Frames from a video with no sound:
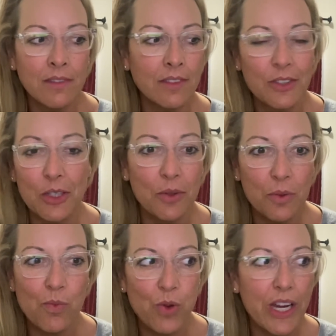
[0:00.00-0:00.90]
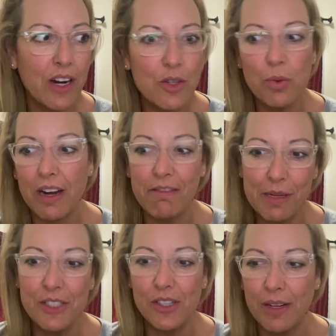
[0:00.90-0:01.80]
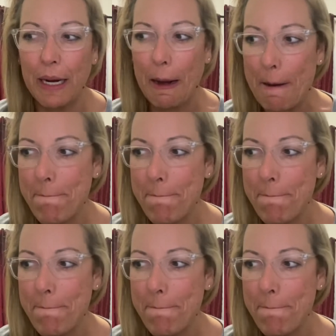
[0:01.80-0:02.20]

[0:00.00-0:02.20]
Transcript: So here's what I've been doing.